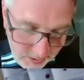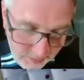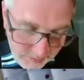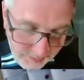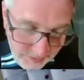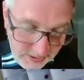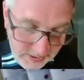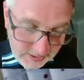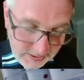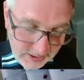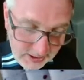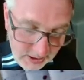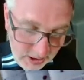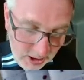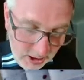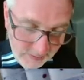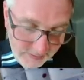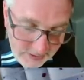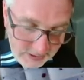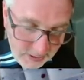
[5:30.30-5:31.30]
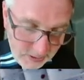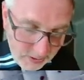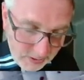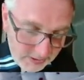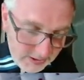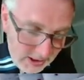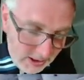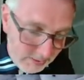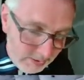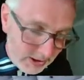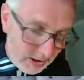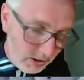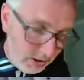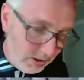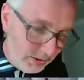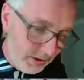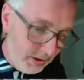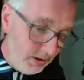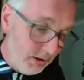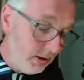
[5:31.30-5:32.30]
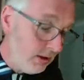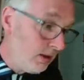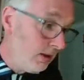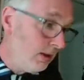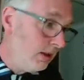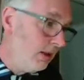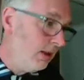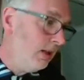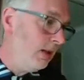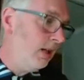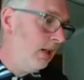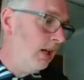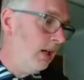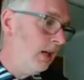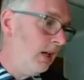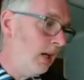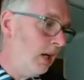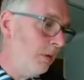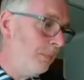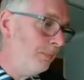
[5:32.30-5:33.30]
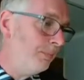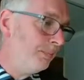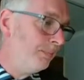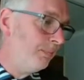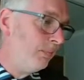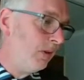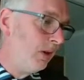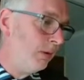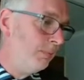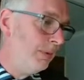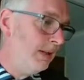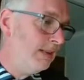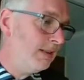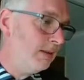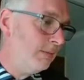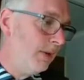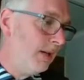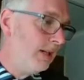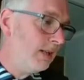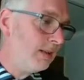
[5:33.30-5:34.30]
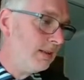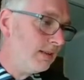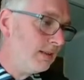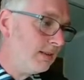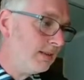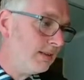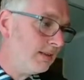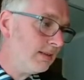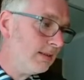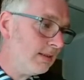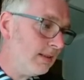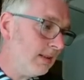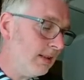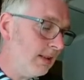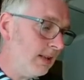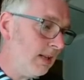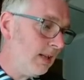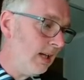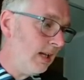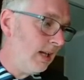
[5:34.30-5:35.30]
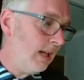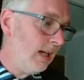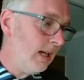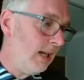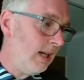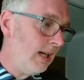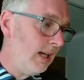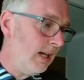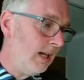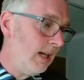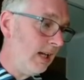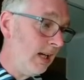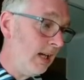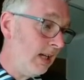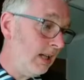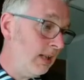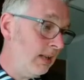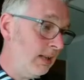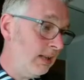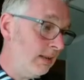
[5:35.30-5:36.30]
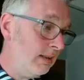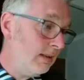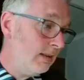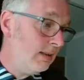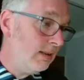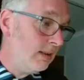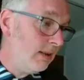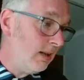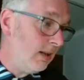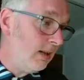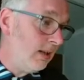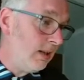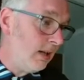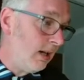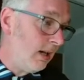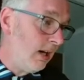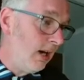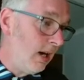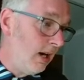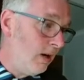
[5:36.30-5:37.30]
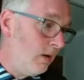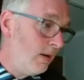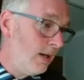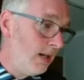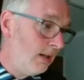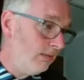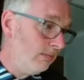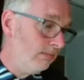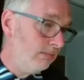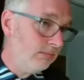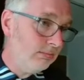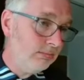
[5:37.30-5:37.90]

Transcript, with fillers: VCR video cassette recorder, um, a Betamax, and how it,